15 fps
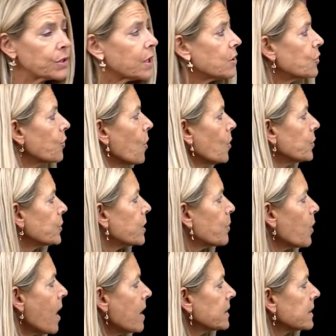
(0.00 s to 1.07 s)
controls the
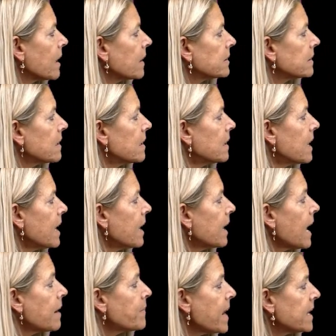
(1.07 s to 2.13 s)
process
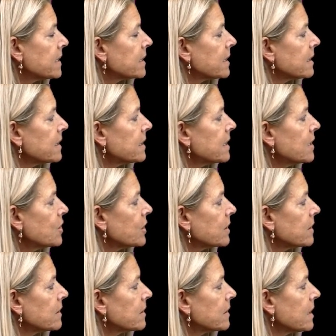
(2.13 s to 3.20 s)
and makes the
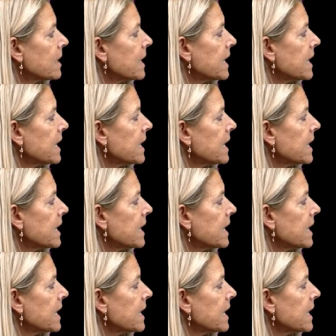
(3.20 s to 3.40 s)
decisions.